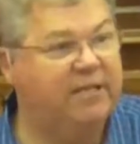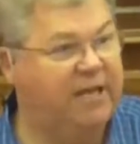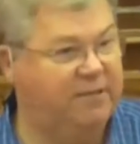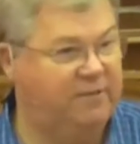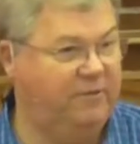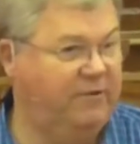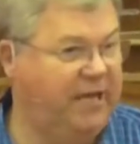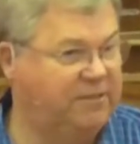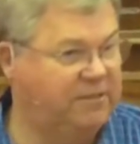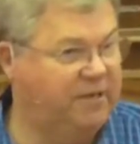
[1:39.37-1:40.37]
to get to their
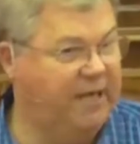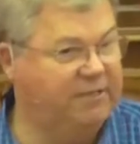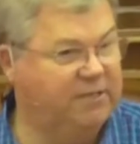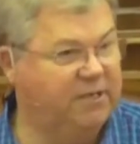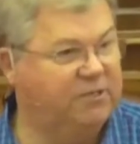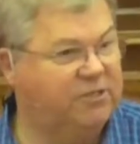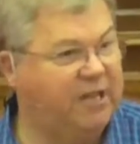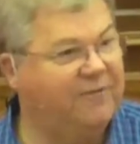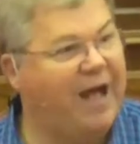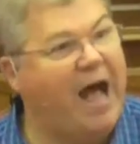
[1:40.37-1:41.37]
destination
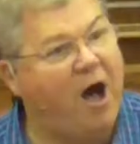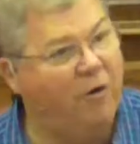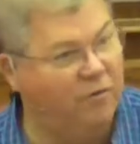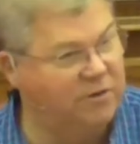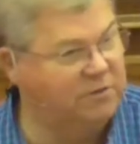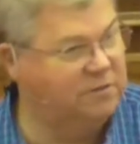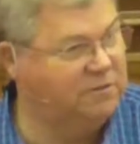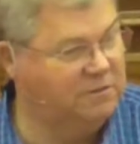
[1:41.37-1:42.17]
instead of hours.